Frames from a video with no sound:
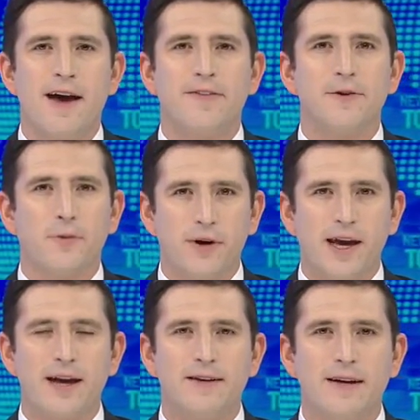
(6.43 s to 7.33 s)
at the
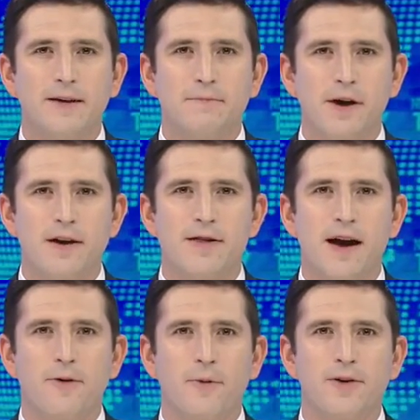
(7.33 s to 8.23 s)
2018
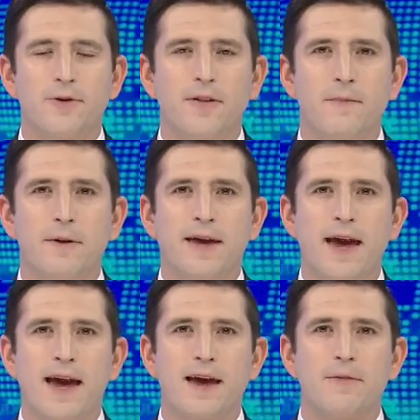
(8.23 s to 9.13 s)
Pyeongchang Winter Olympic
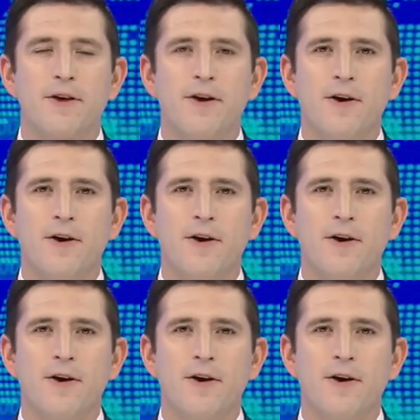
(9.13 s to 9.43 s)
Games,